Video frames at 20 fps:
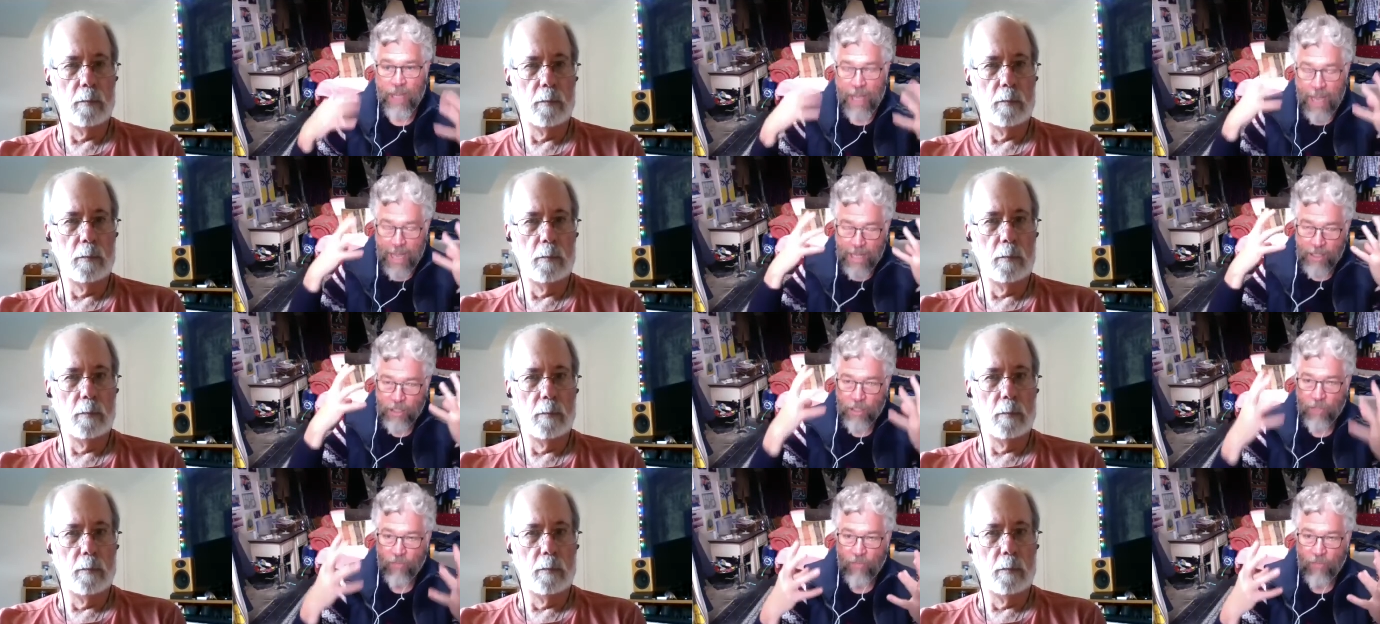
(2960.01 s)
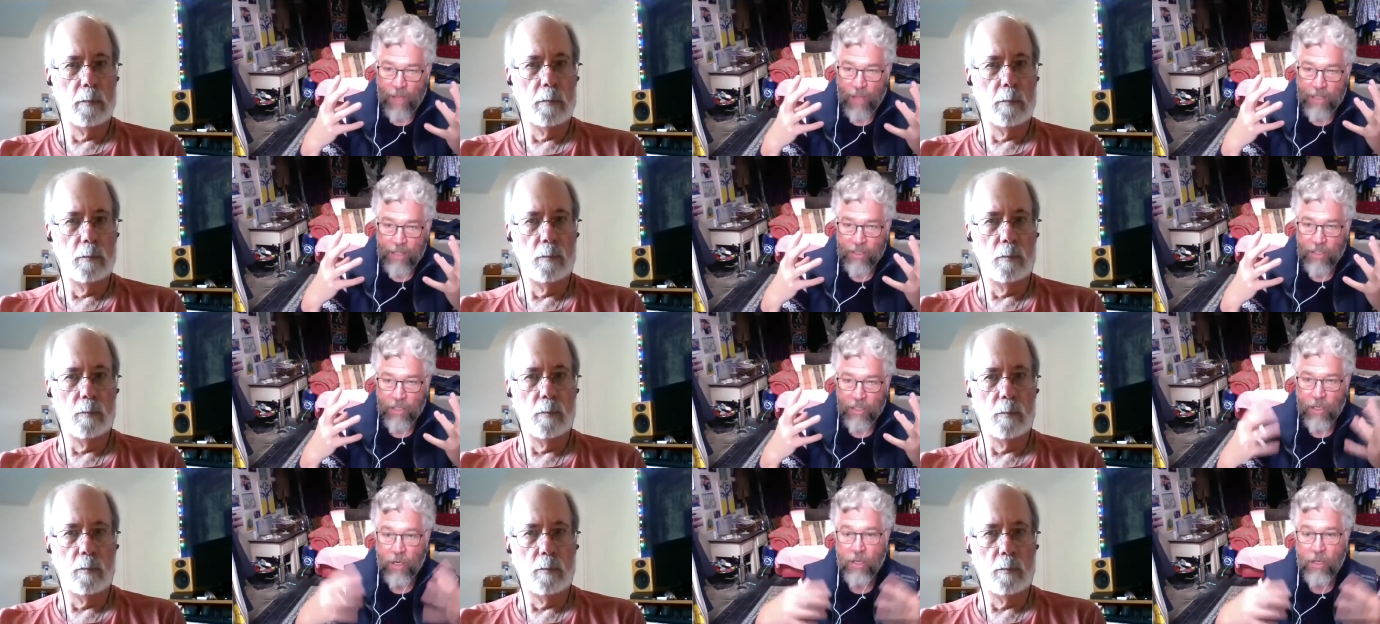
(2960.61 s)
Speaker 1: And she finds the
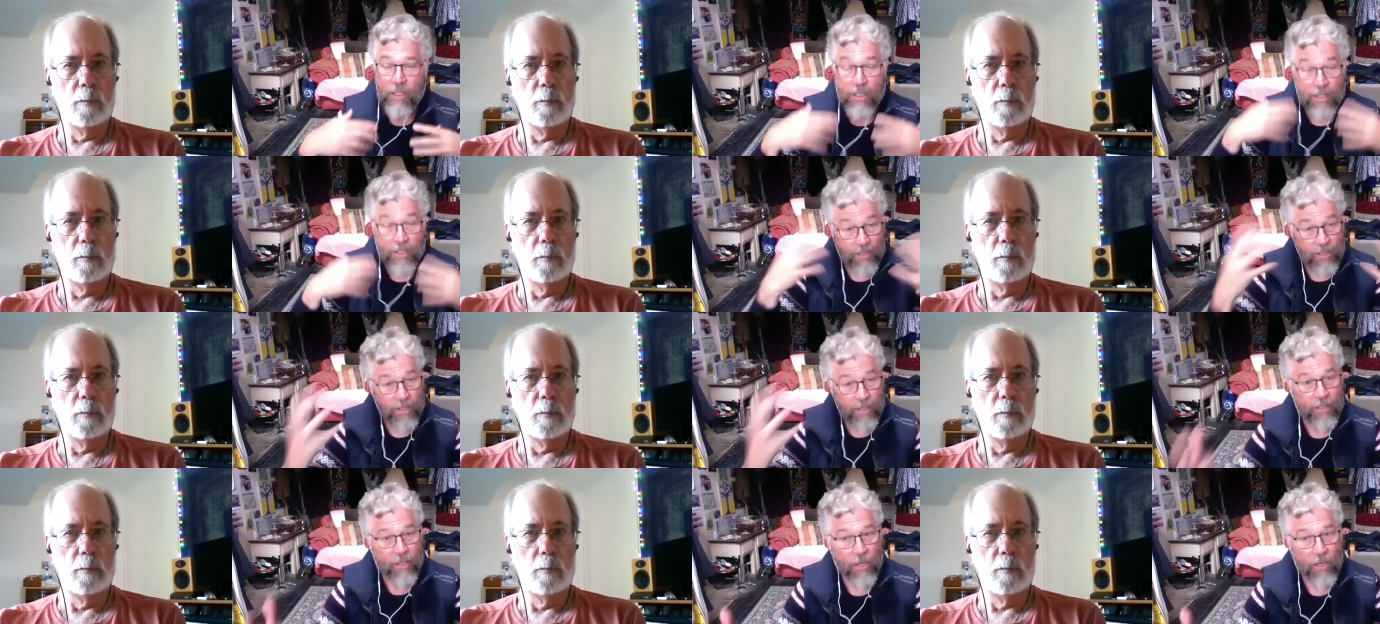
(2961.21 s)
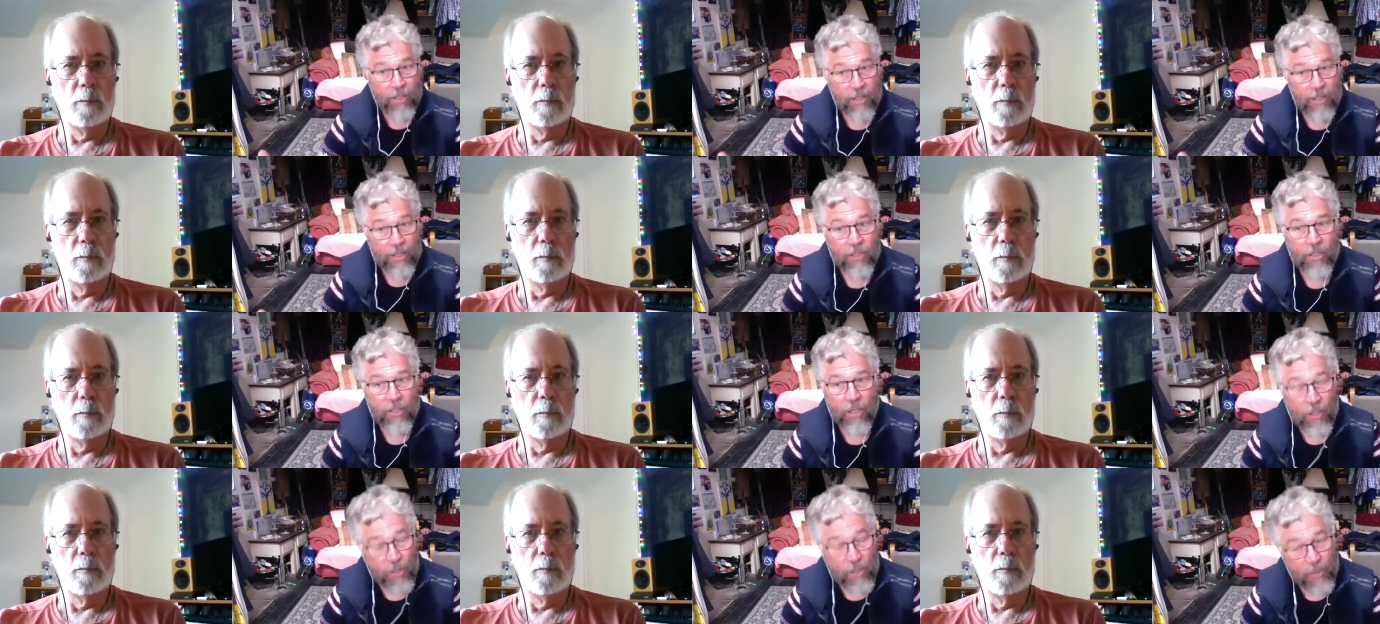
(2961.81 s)
darkness, and the darkness
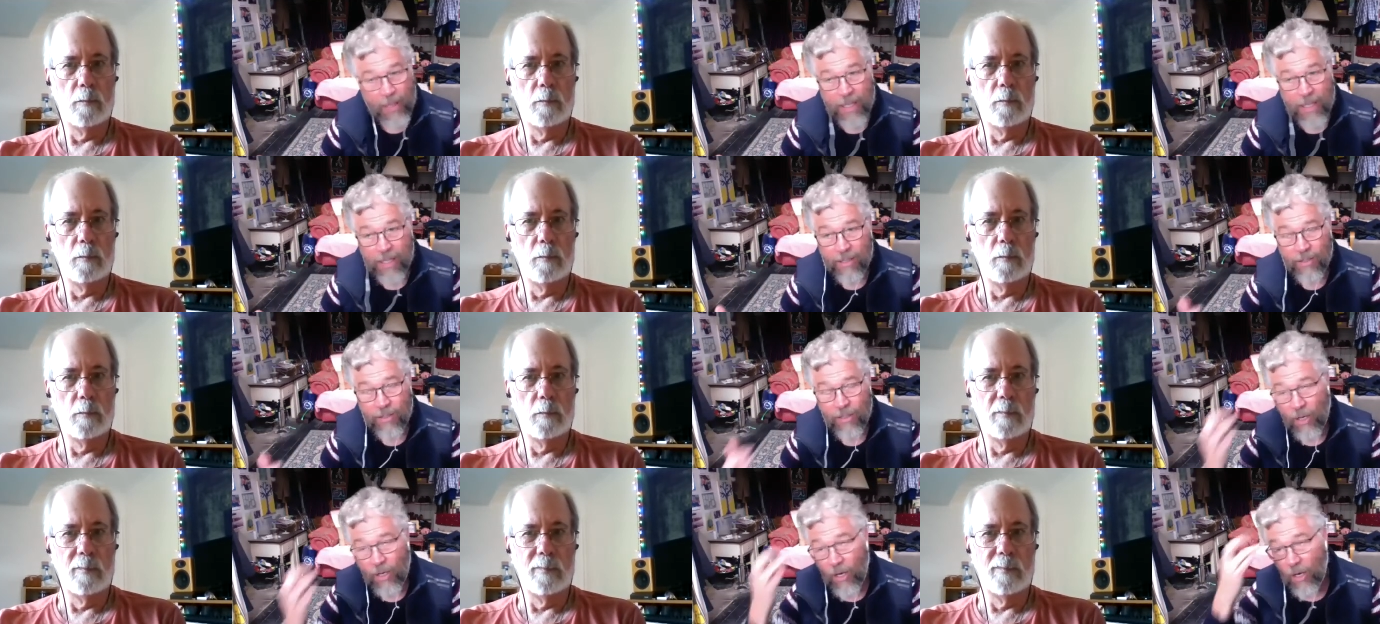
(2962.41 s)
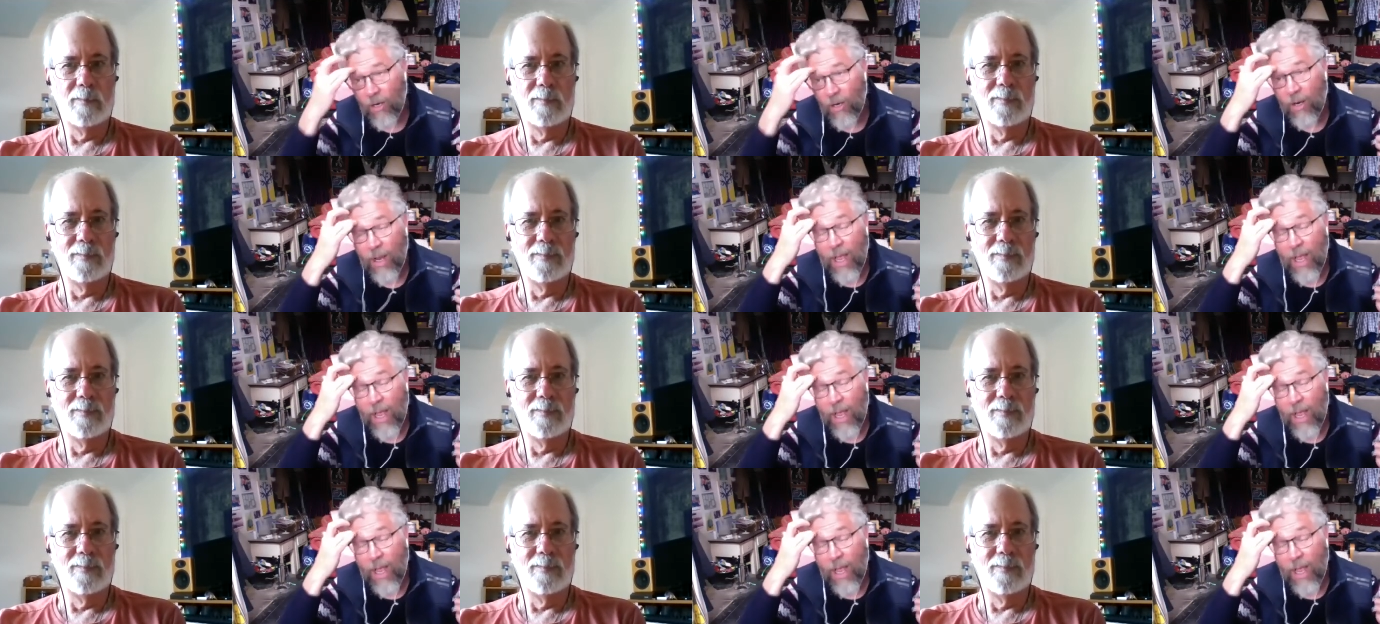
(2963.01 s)
starts speaking to her.